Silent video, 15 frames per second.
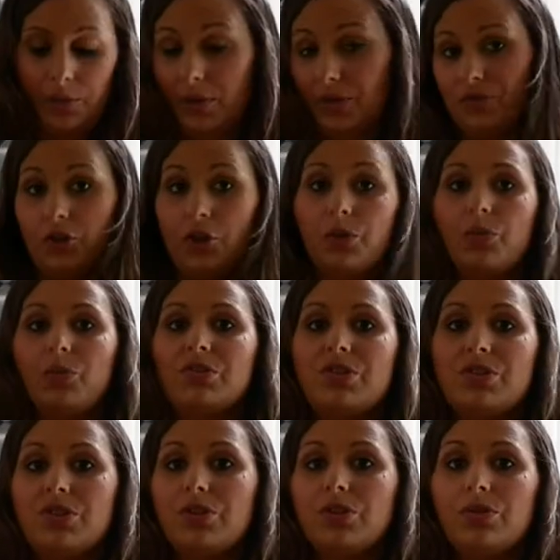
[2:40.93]
If you don't want
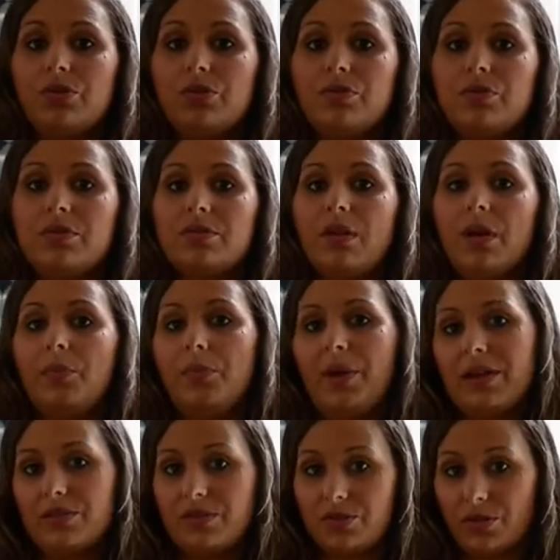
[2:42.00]
to use
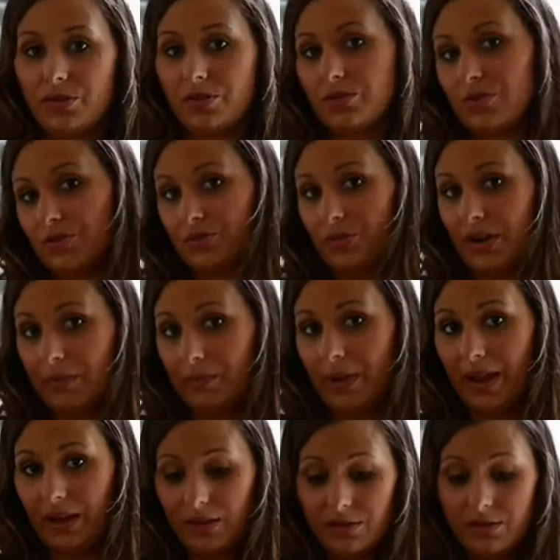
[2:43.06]
pesto that's already
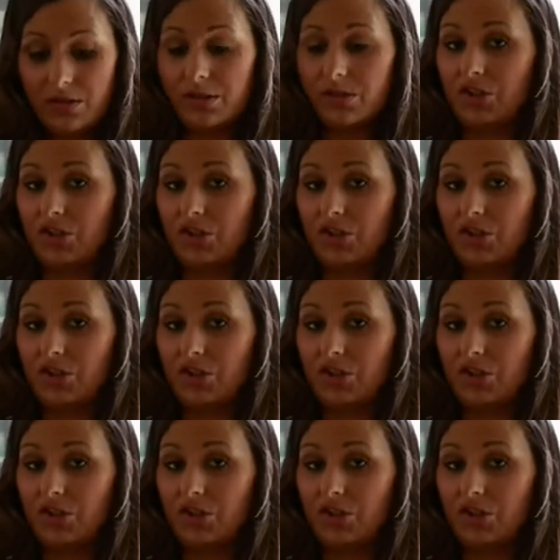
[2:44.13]
made,